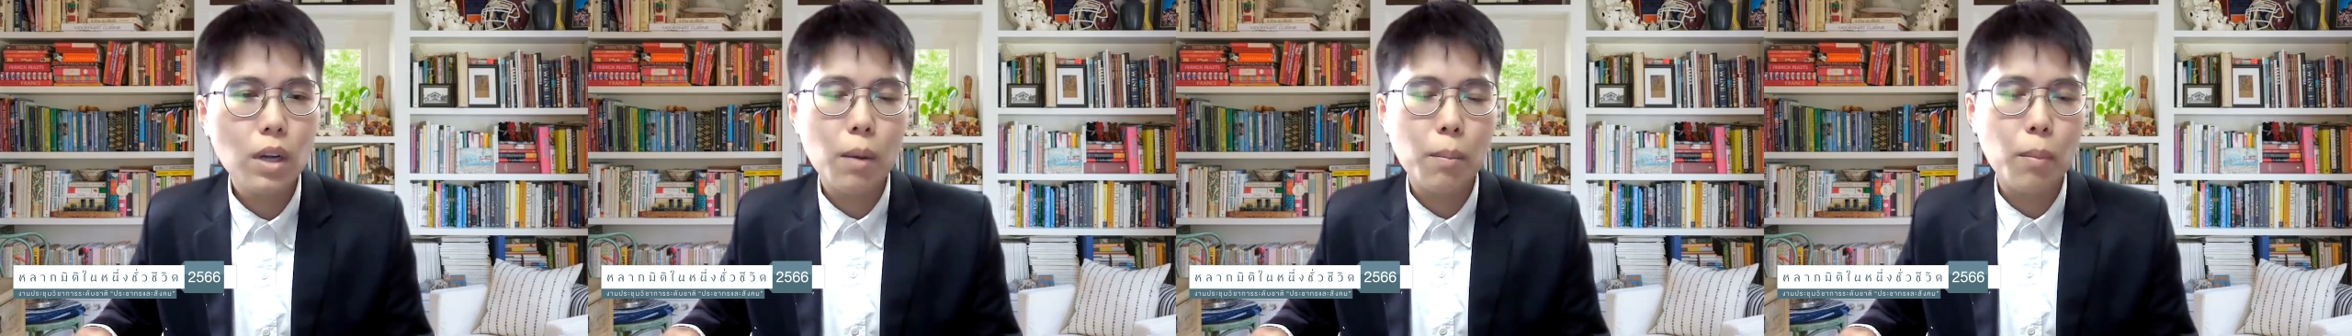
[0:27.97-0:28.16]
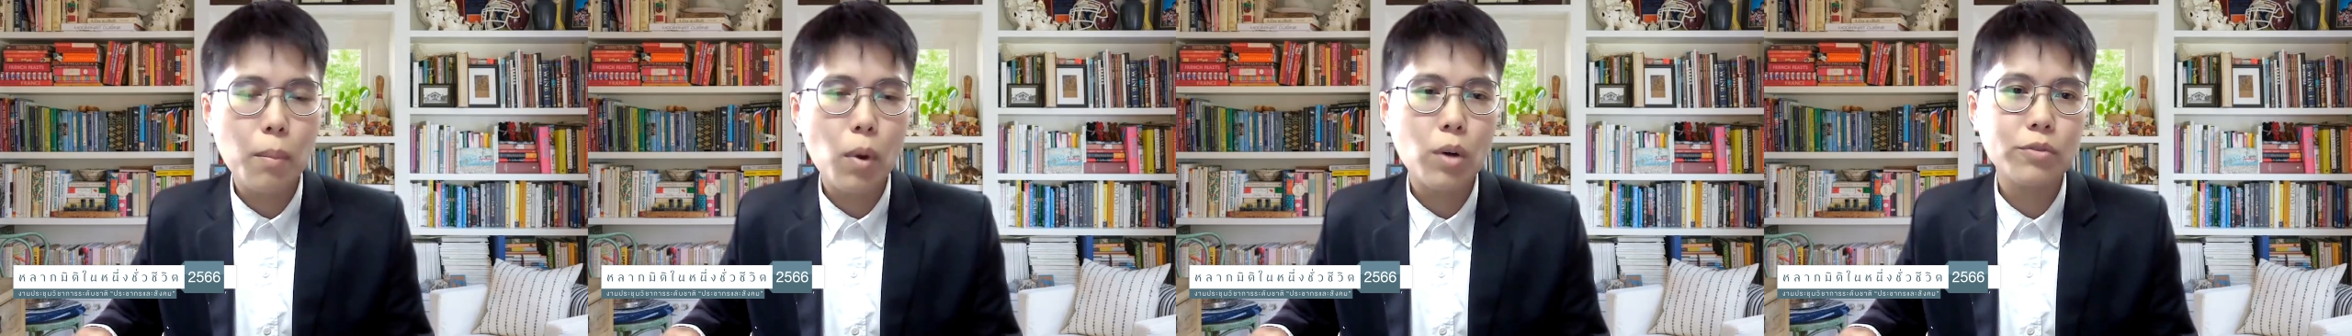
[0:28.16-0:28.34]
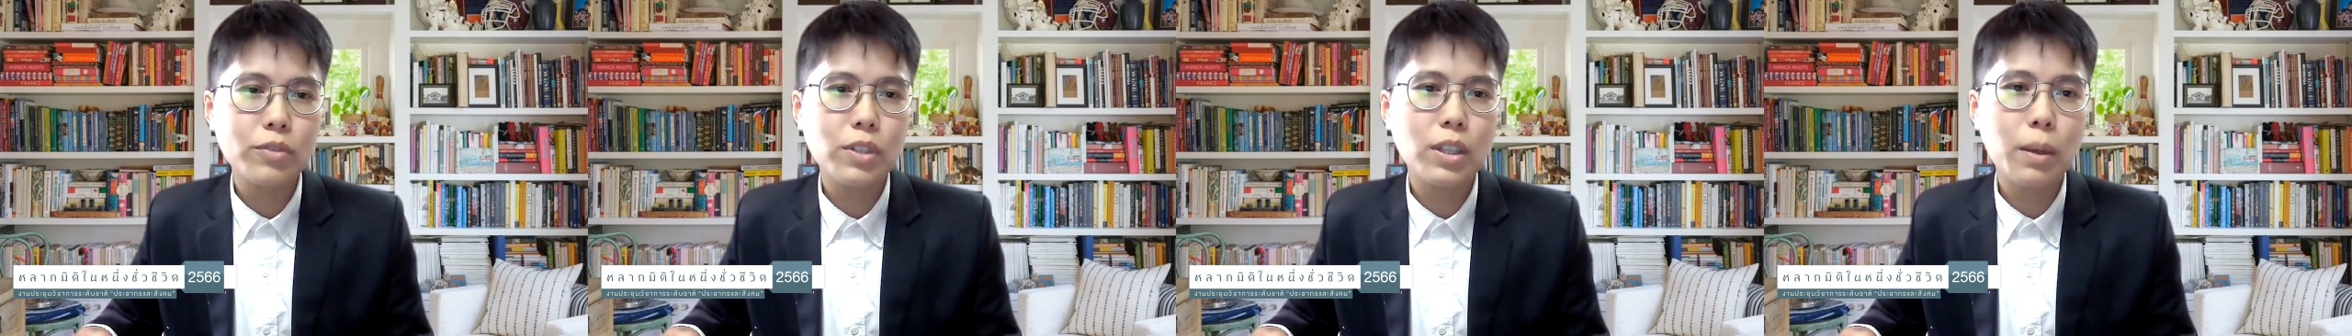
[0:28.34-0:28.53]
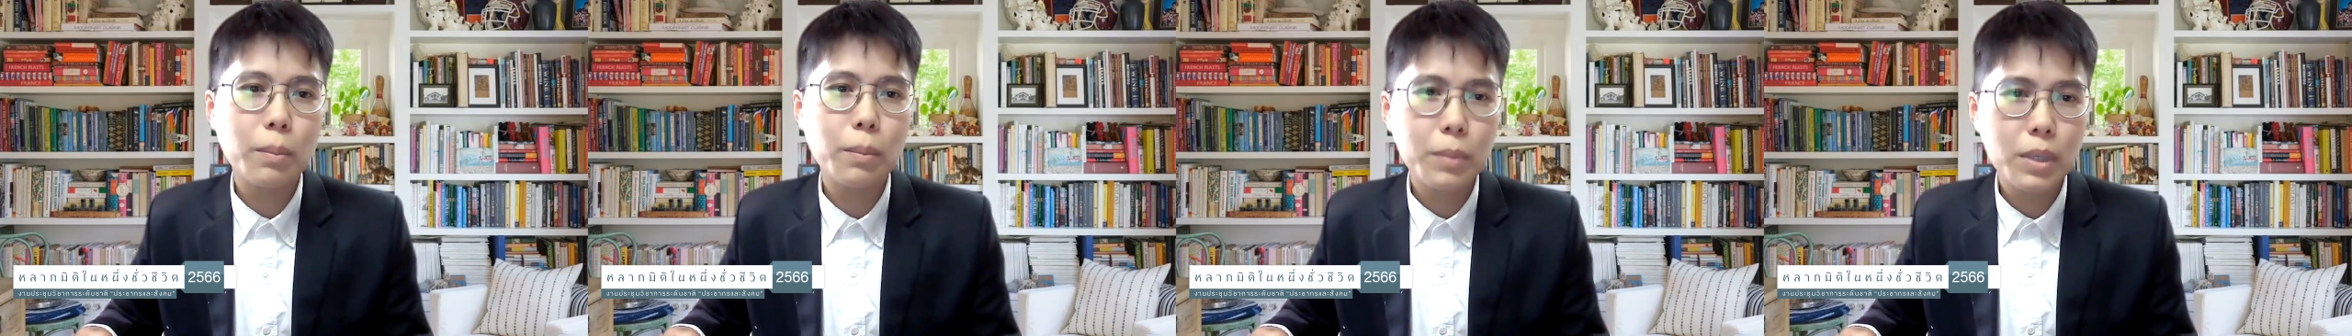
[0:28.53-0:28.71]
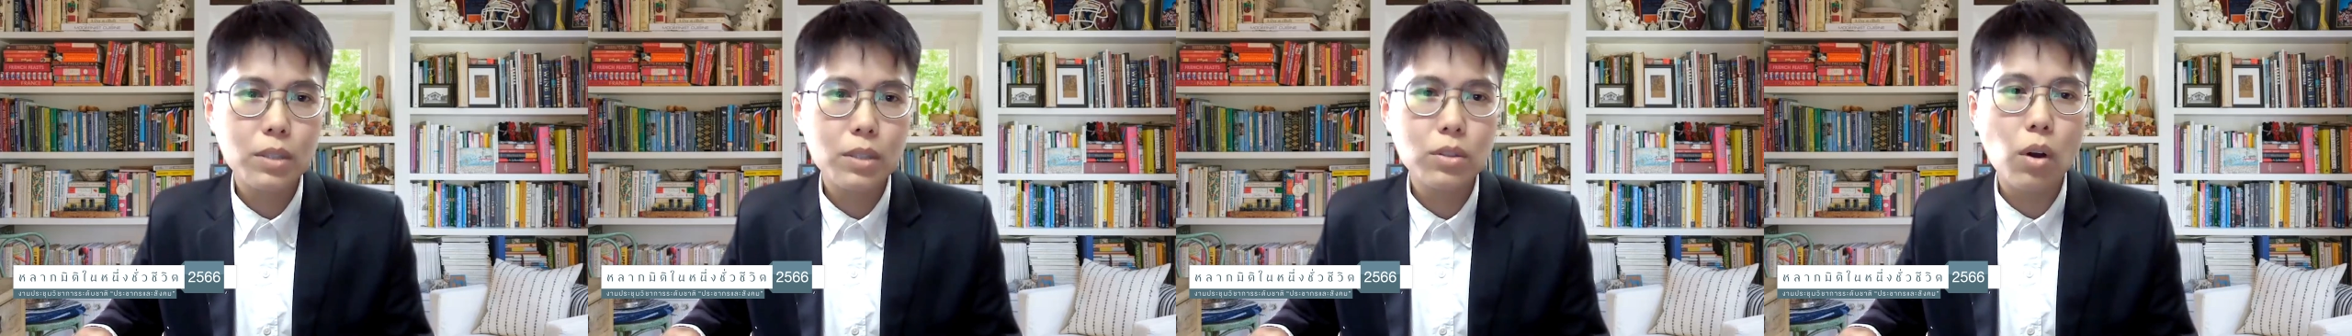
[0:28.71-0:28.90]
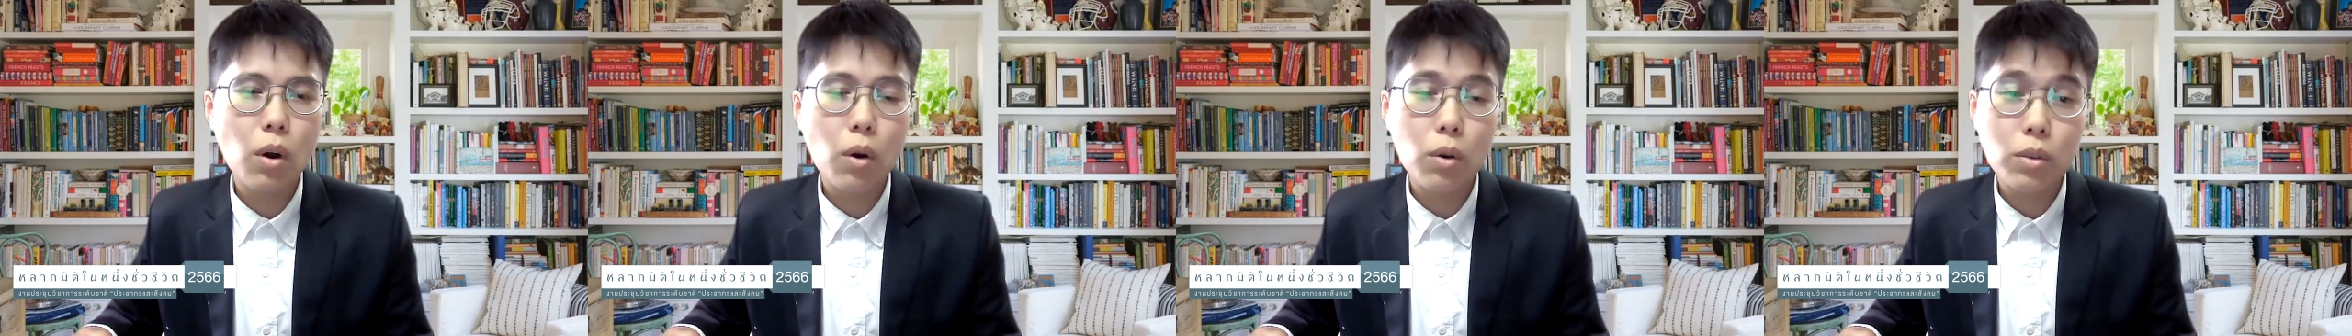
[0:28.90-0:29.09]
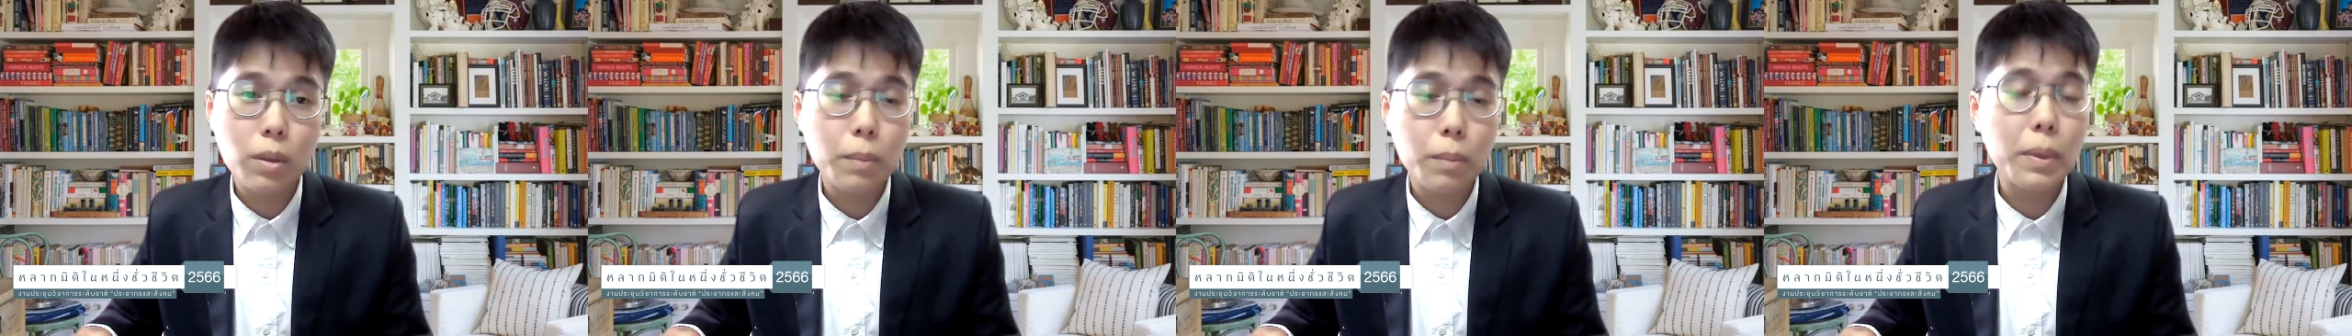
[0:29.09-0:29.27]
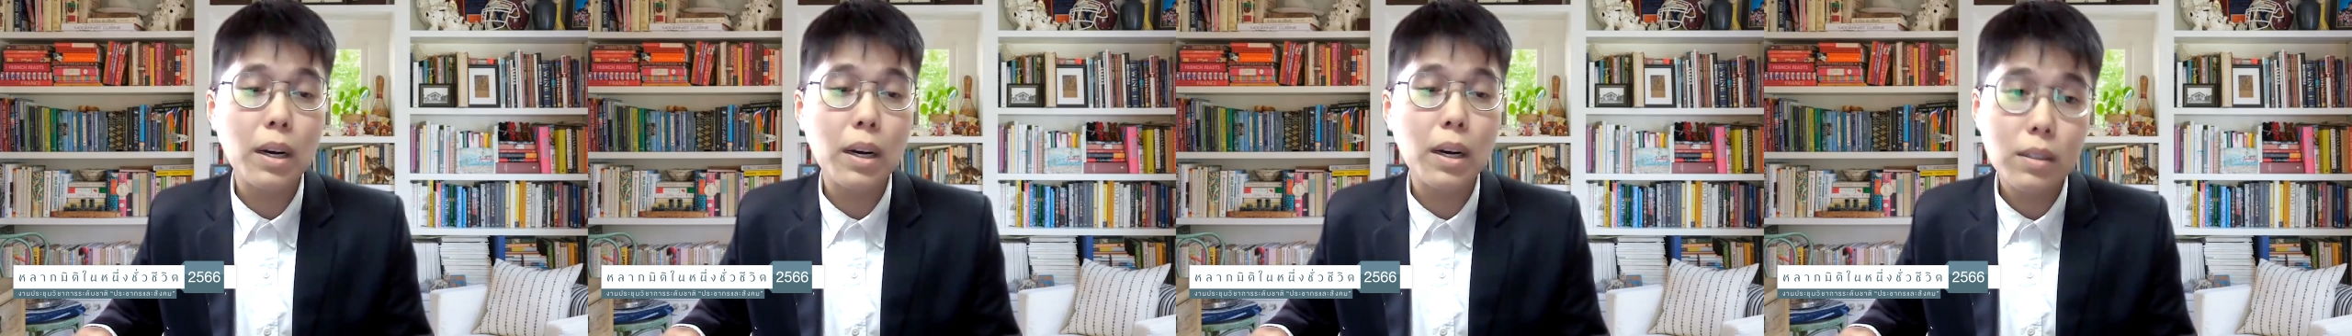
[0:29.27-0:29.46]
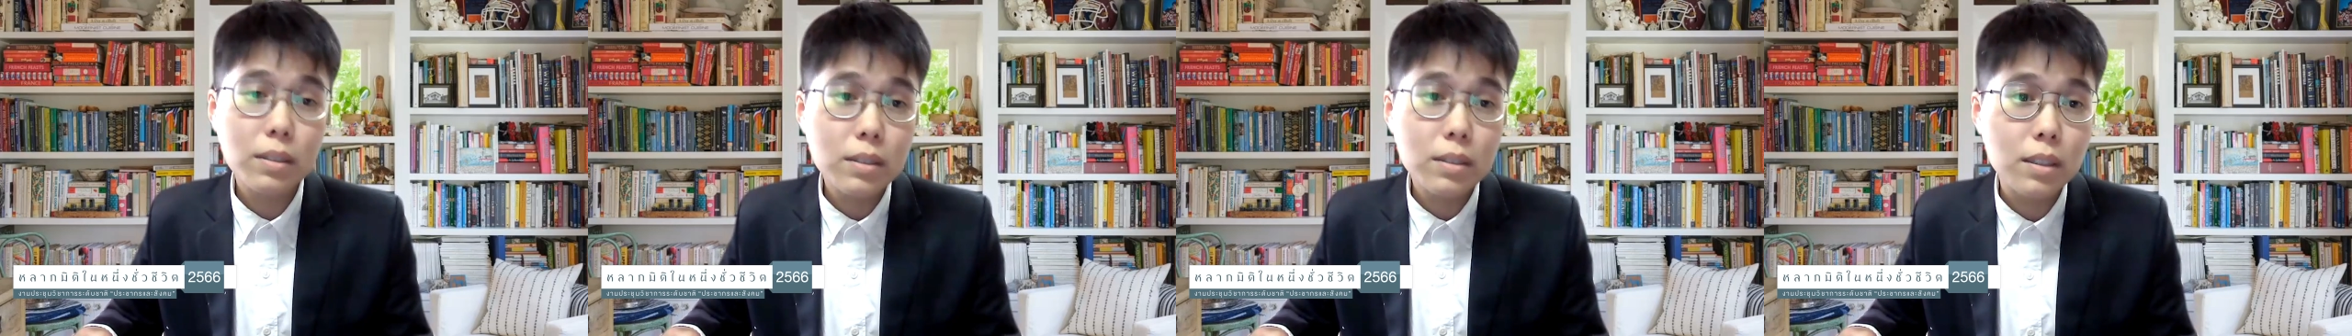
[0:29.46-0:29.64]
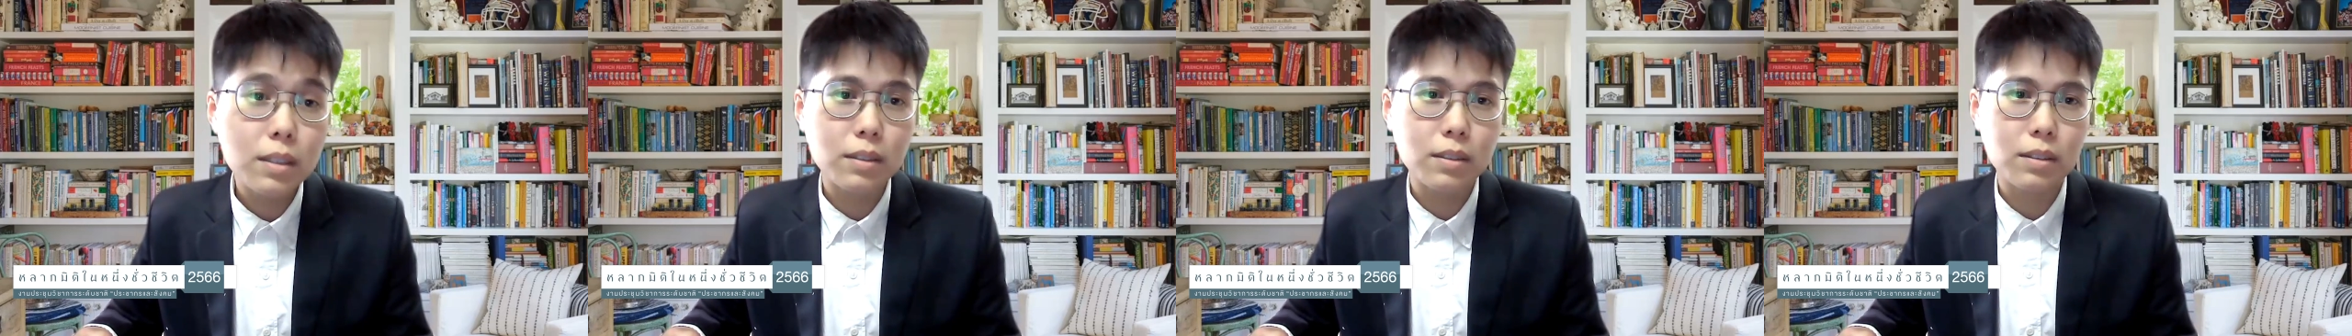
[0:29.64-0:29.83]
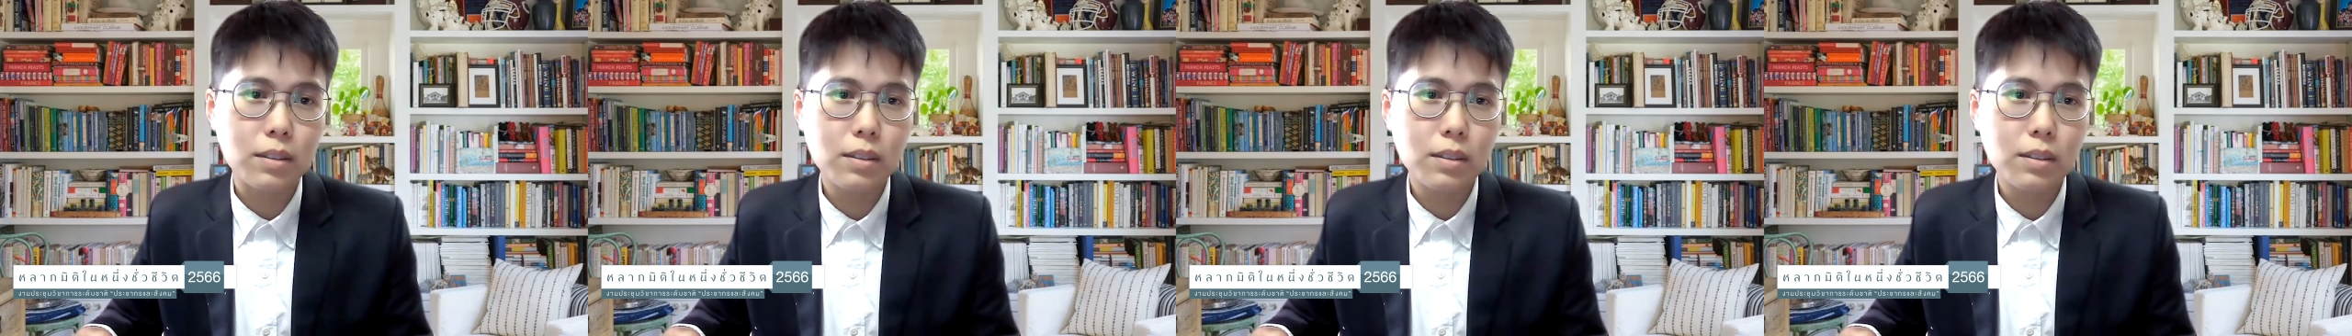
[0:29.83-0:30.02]
among Vietnamese older
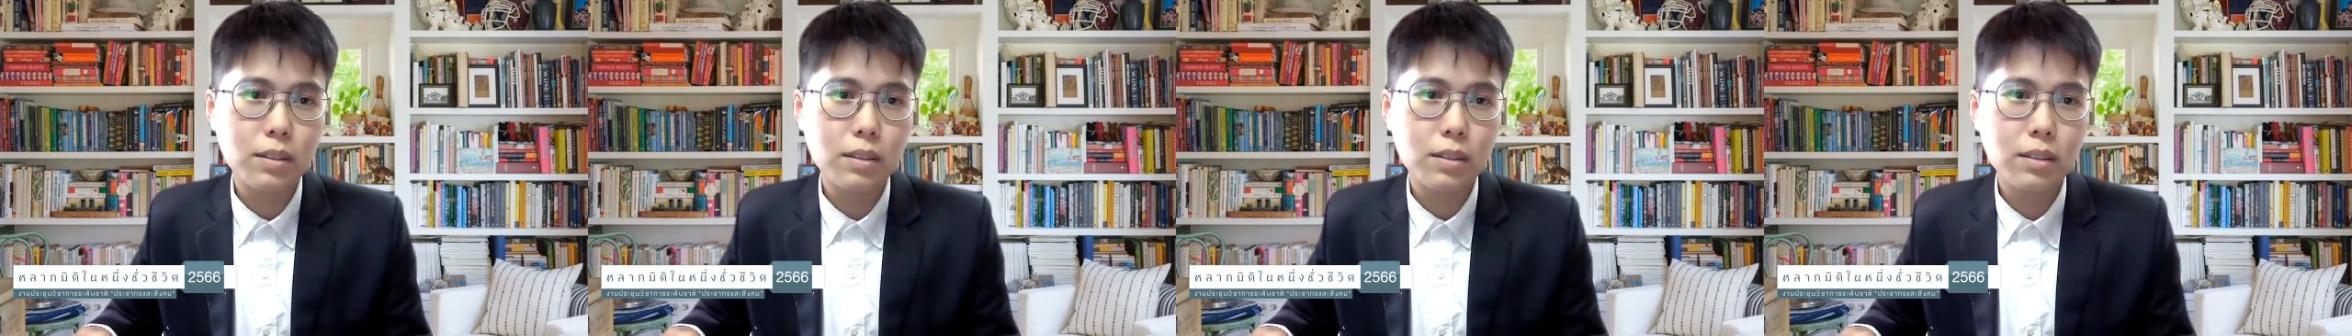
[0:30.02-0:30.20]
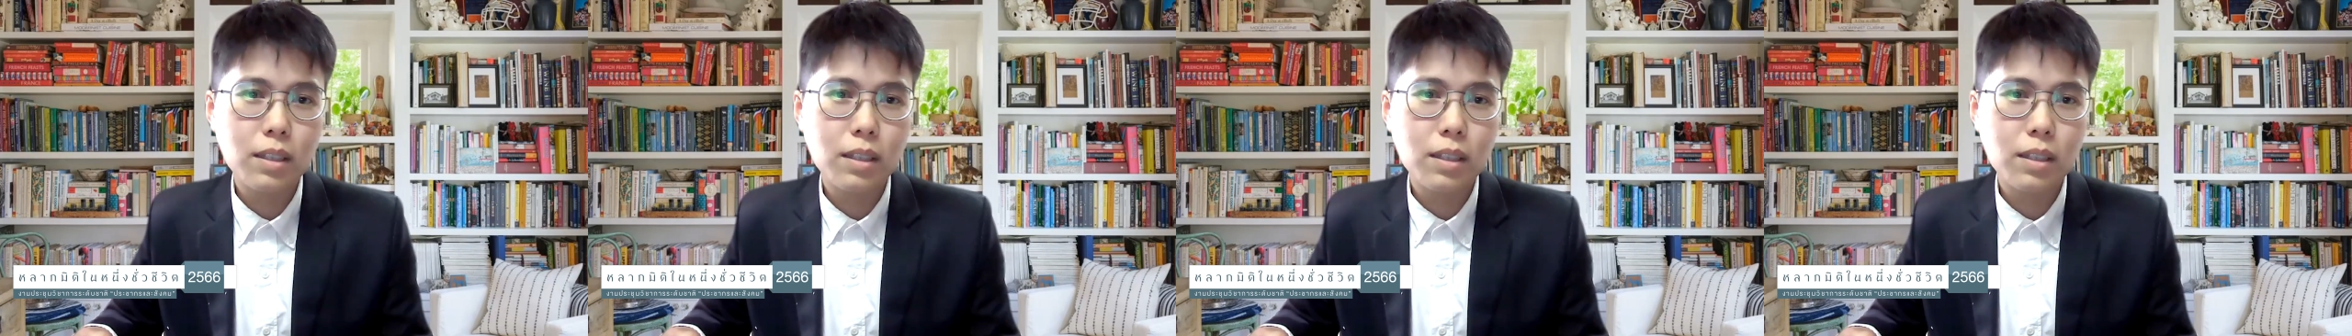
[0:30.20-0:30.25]
persons.